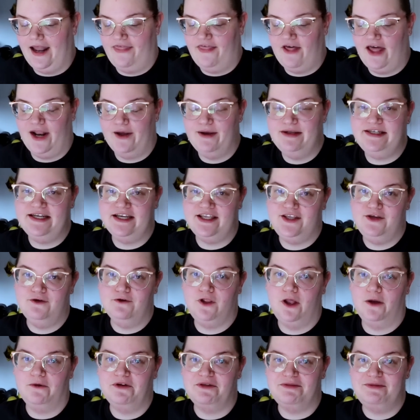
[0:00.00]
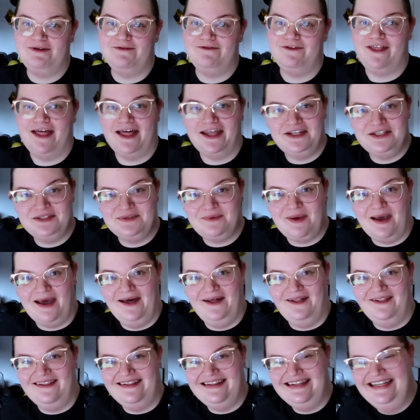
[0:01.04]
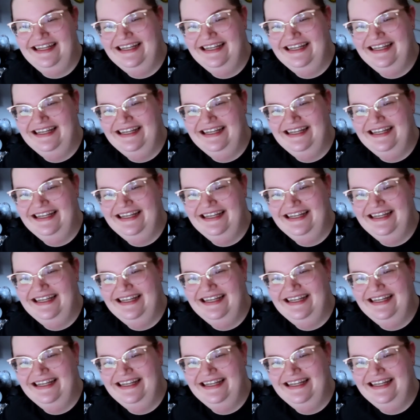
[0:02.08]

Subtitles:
thought I would take you along with me for that as well.